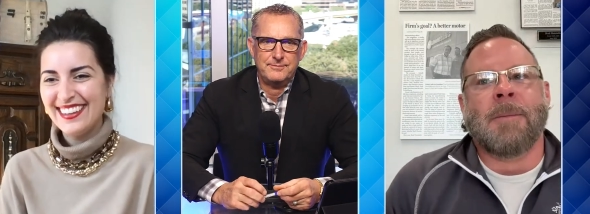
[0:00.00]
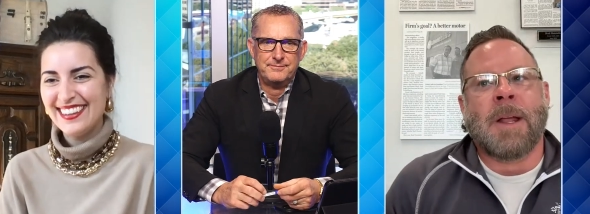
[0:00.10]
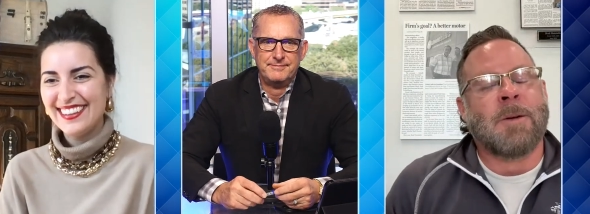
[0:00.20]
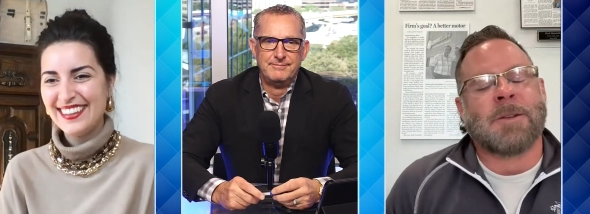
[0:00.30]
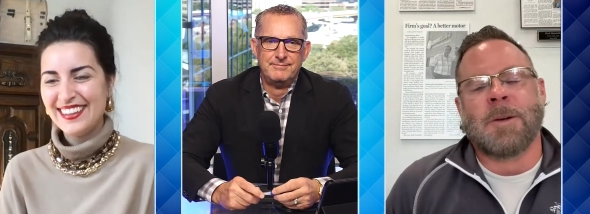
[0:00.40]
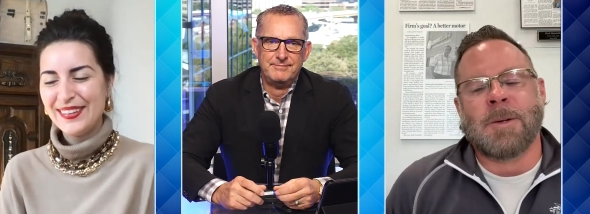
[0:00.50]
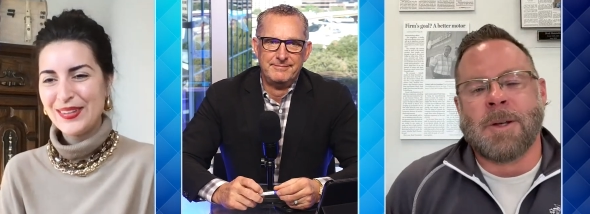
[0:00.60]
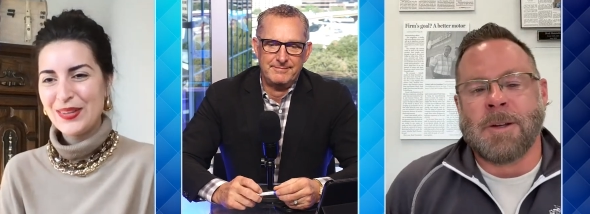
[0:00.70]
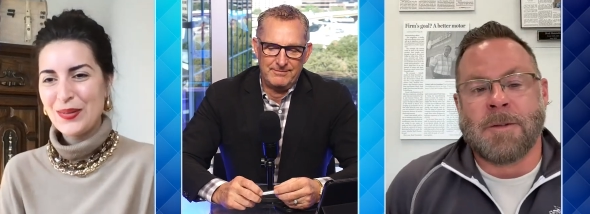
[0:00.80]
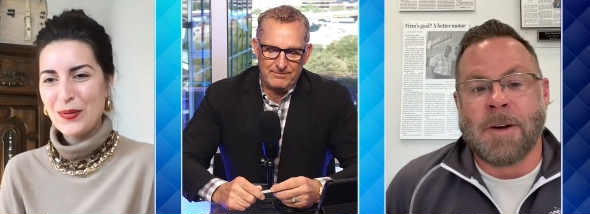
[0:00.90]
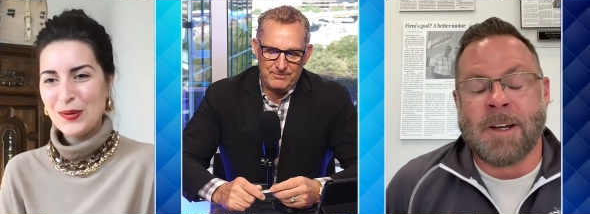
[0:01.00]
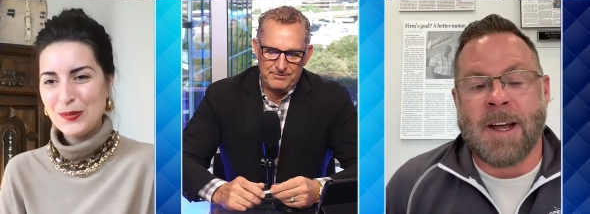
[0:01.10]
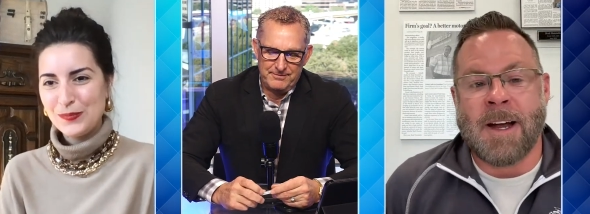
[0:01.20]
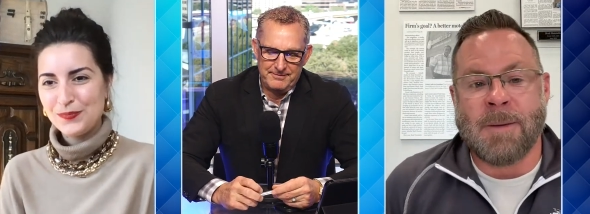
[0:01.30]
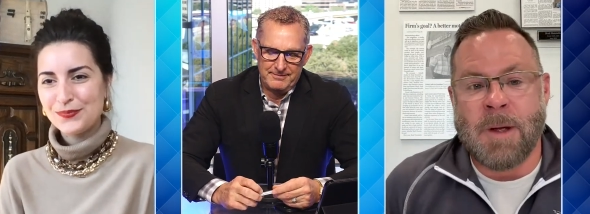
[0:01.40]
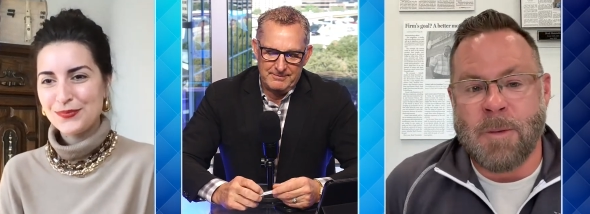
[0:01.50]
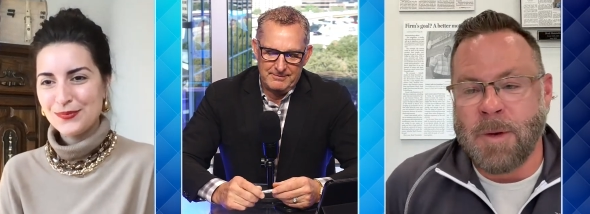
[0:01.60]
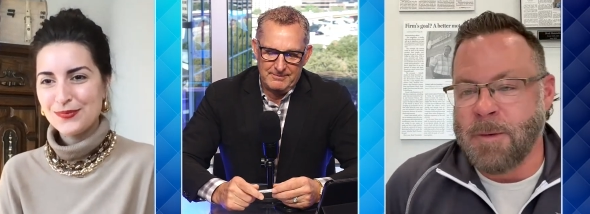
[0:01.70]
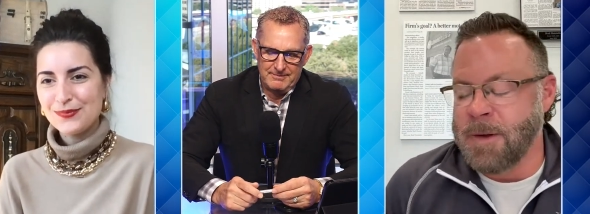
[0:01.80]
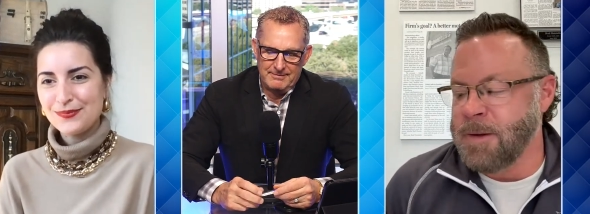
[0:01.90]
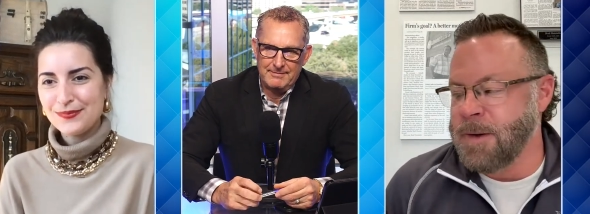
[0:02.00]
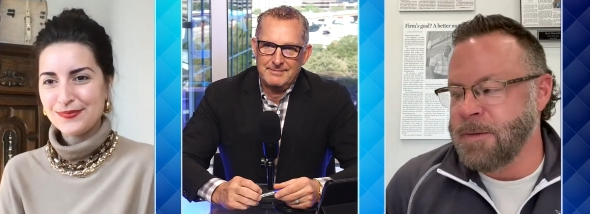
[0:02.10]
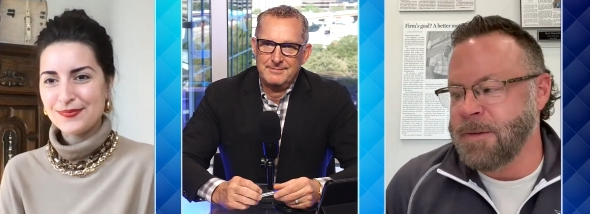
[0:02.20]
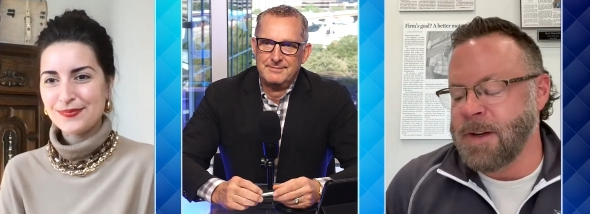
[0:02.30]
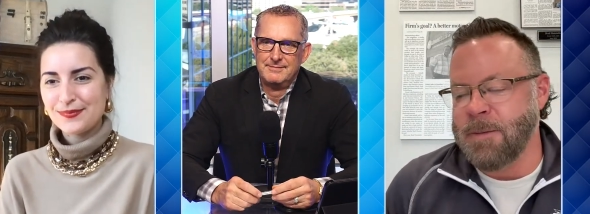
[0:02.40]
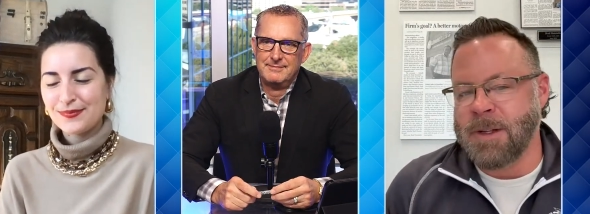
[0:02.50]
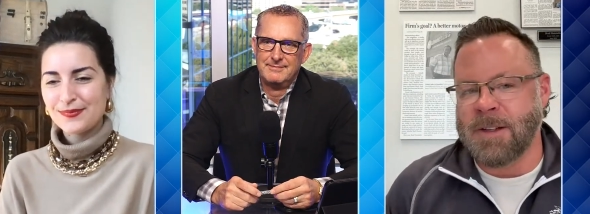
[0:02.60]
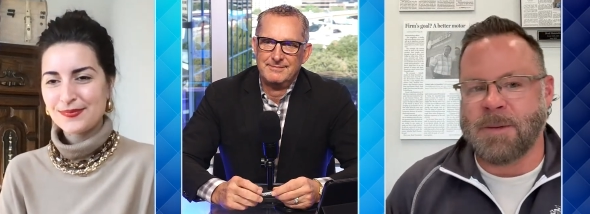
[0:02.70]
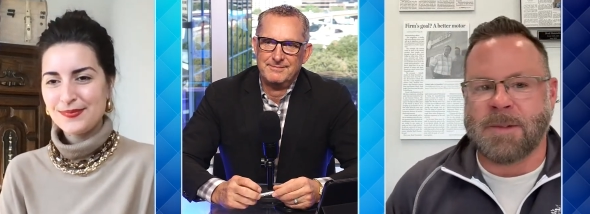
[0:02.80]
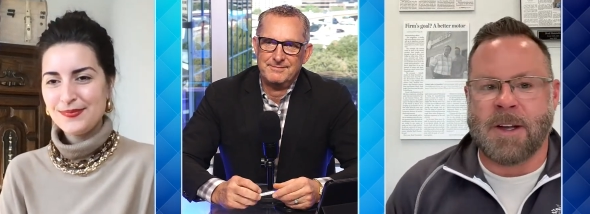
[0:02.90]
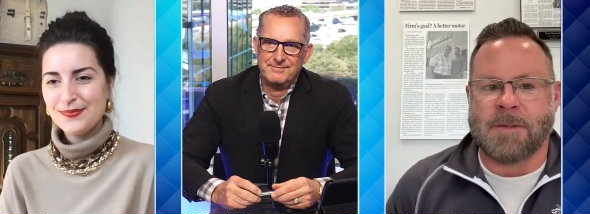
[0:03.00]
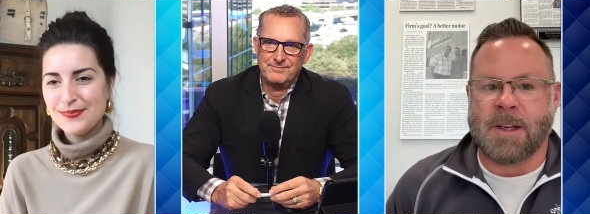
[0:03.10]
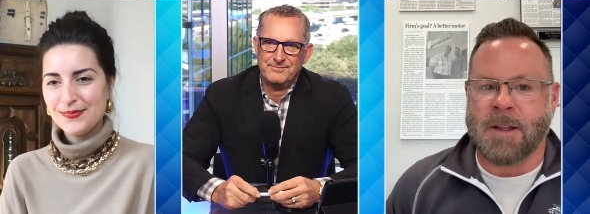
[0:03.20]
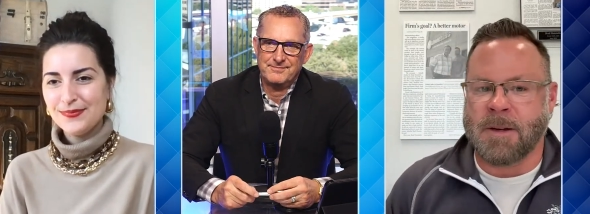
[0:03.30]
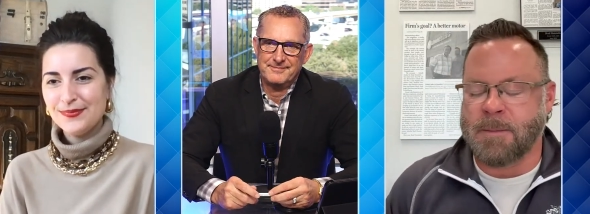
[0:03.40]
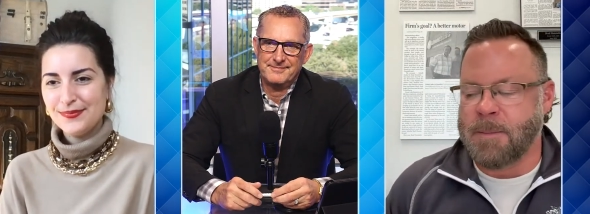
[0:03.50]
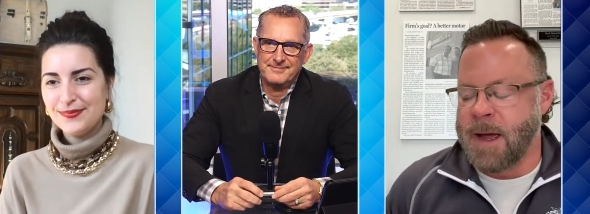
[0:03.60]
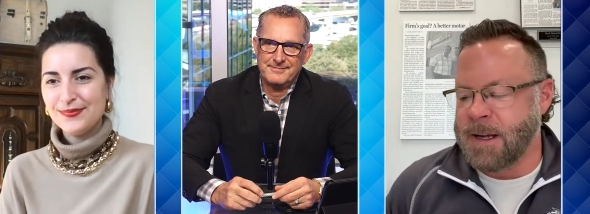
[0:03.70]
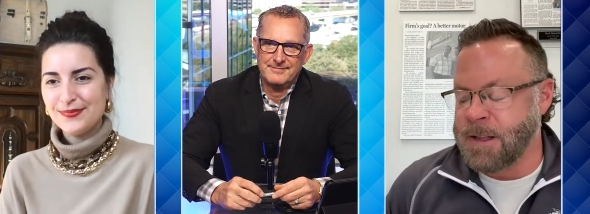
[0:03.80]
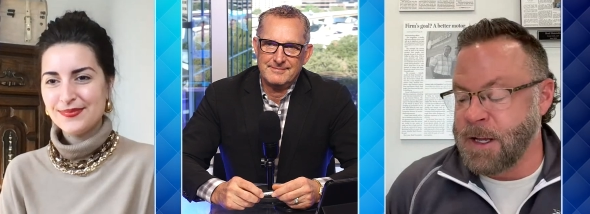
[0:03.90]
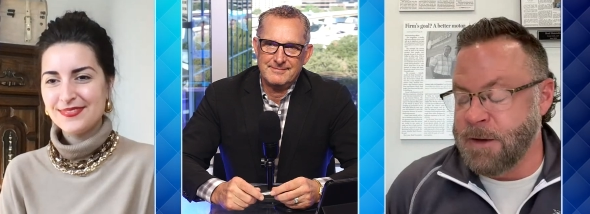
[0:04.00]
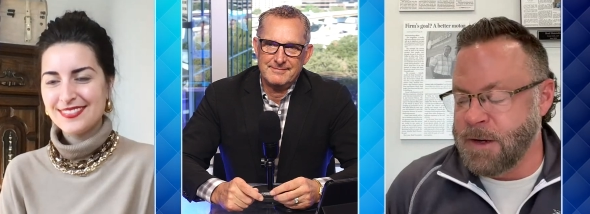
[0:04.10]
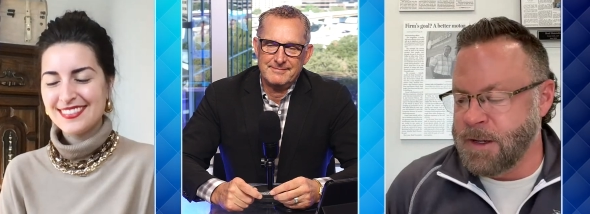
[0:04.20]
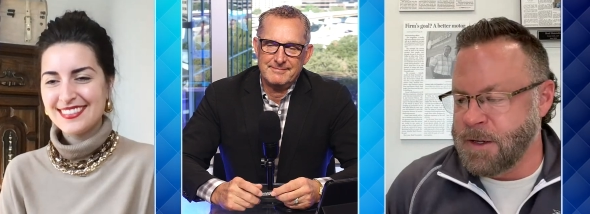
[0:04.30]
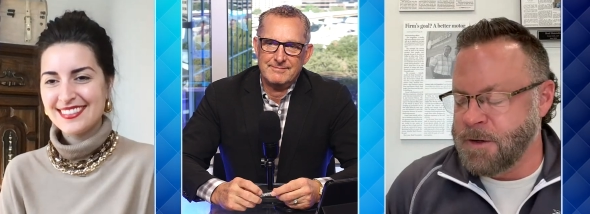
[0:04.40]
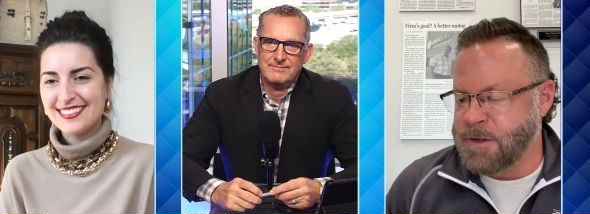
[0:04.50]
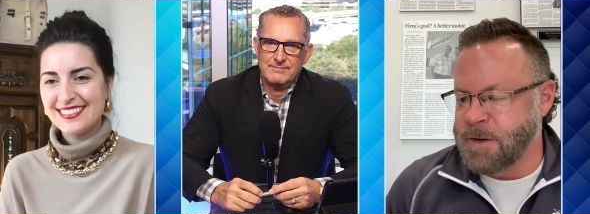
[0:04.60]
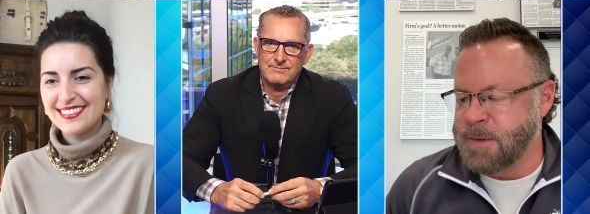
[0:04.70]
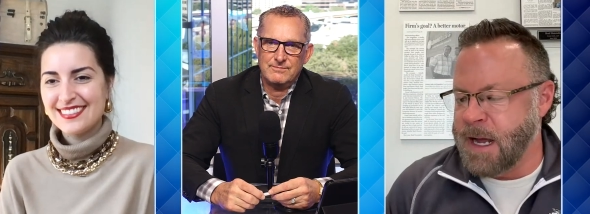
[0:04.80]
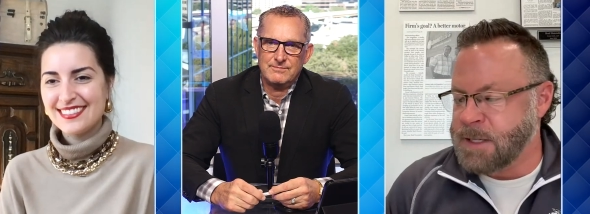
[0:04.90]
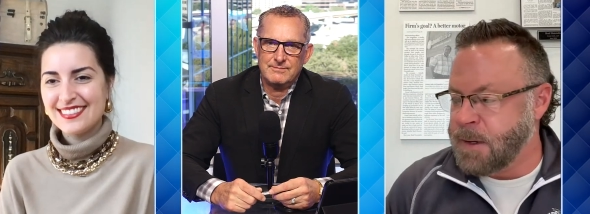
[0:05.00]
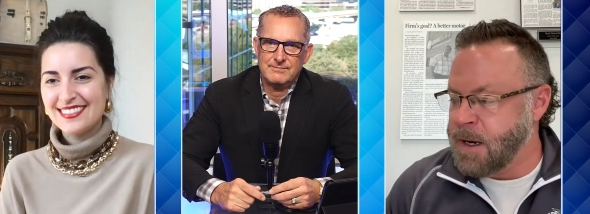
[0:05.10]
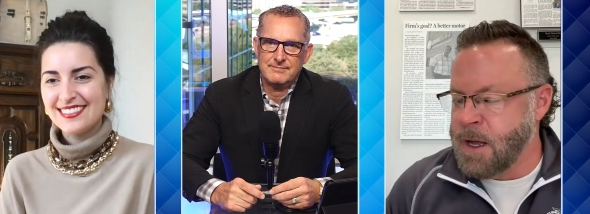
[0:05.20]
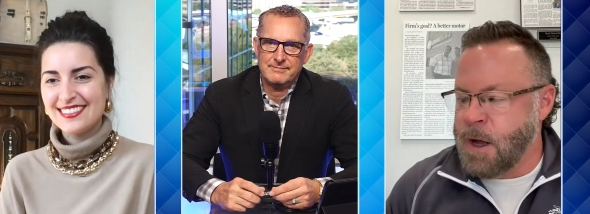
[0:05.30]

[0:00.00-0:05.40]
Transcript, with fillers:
Speaker 1: He was always very kind to me. We thought we did some stuff together back in the, even in the Ustream days, but